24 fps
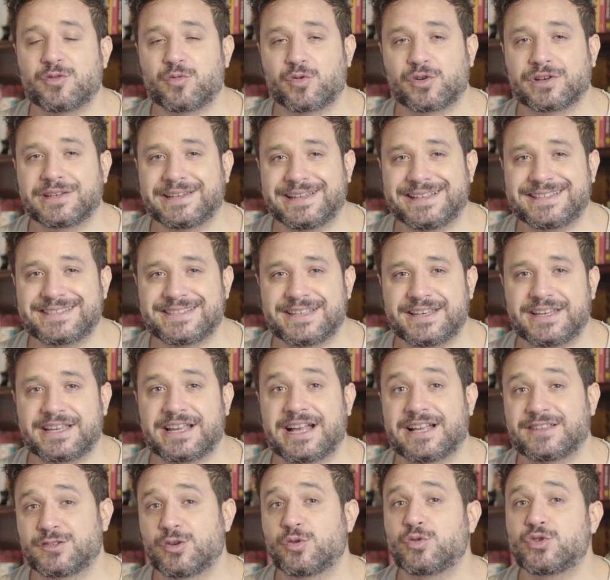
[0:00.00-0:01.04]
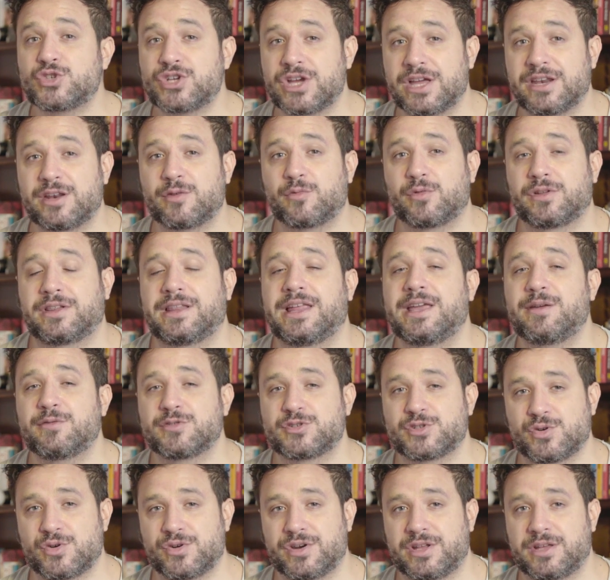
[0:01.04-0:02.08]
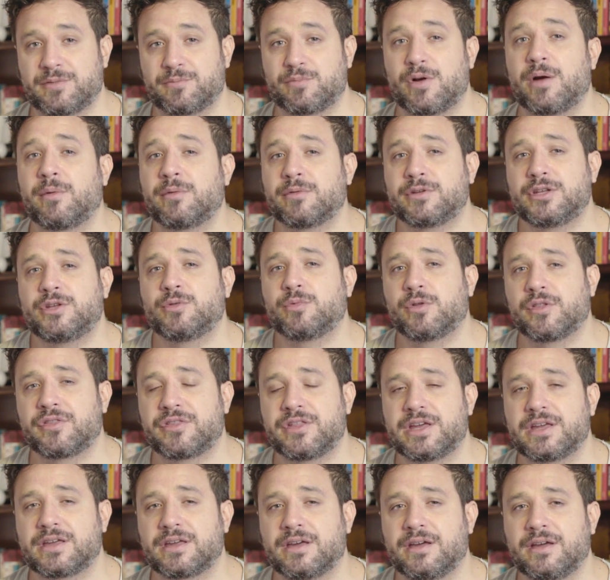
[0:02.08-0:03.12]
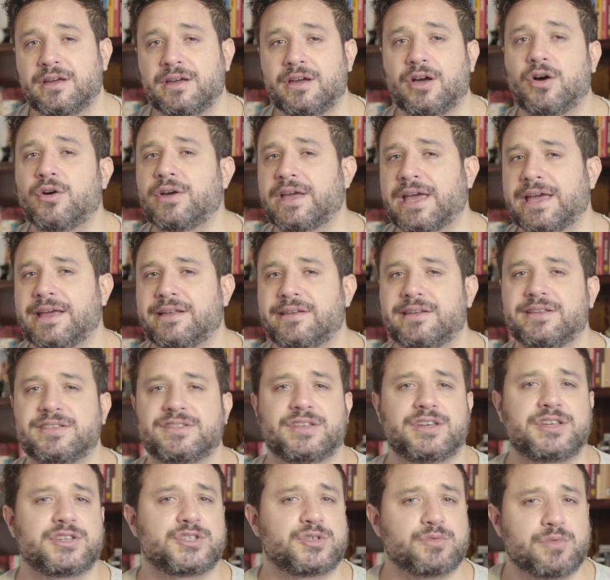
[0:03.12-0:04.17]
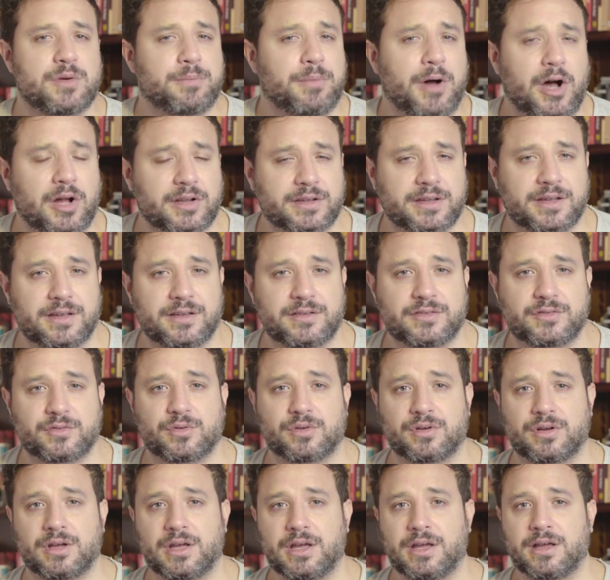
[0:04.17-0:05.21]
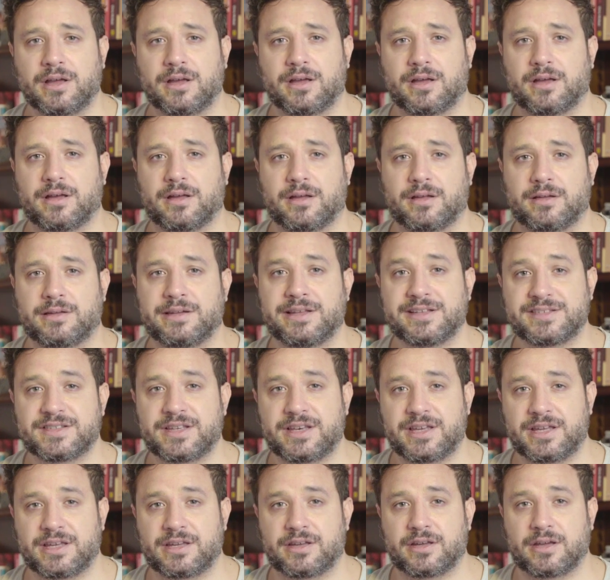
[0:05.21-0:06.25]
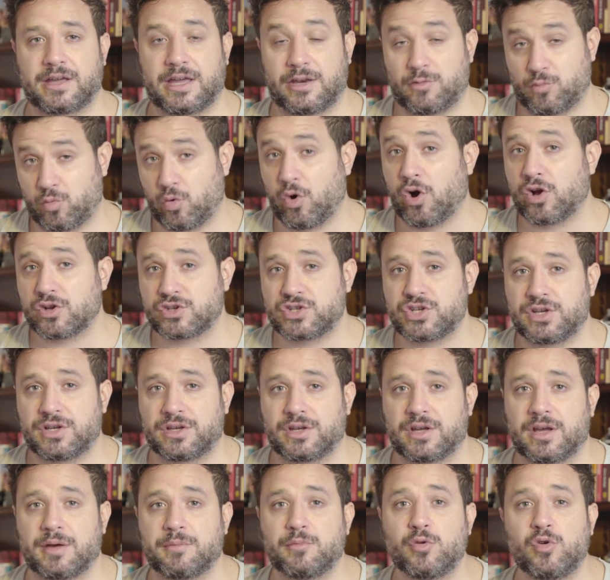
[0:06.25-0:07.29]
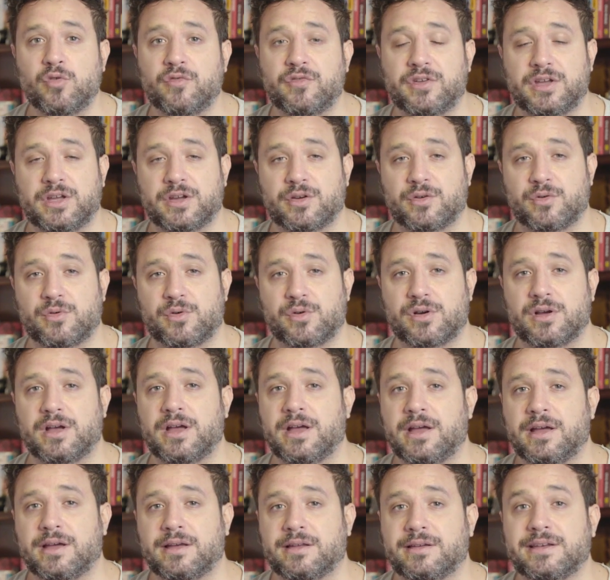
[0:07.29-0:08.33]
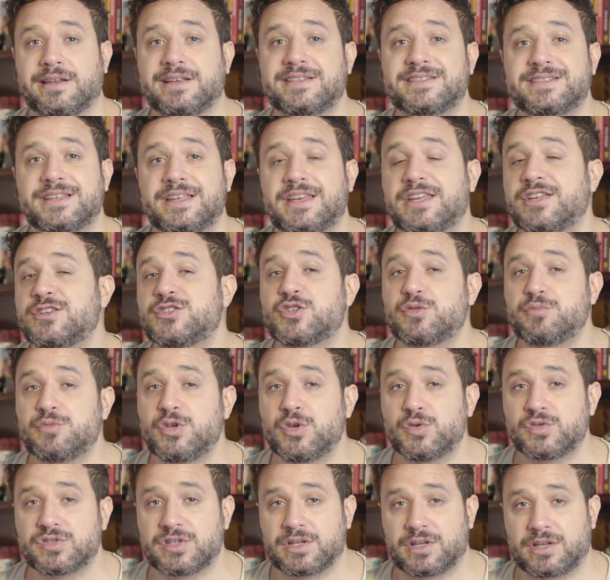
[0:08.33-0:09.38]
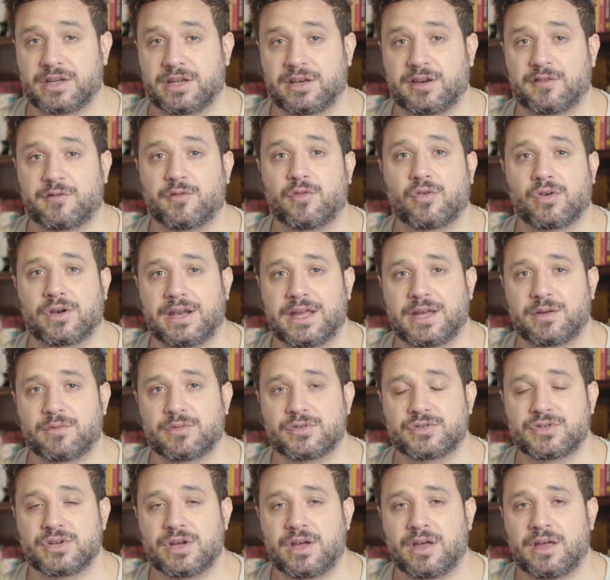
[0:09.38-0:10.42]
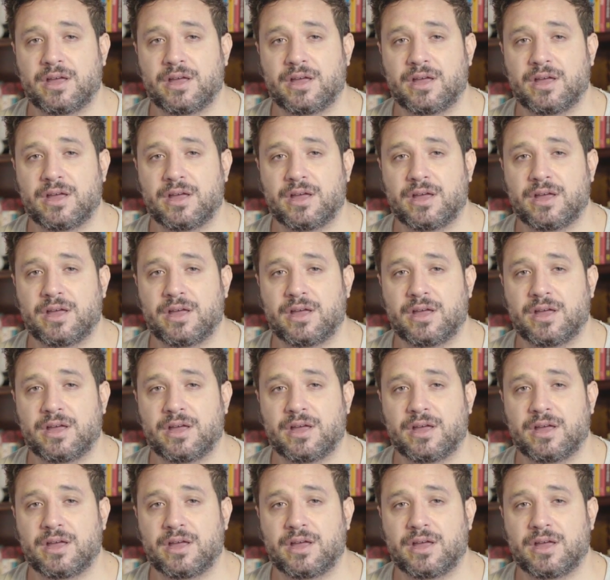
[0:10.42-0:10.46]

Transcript: the word listening associated with language learning, probably you will think, okay, listening to a podcast, or listening and watching a movie, or listening to music in a foreign language.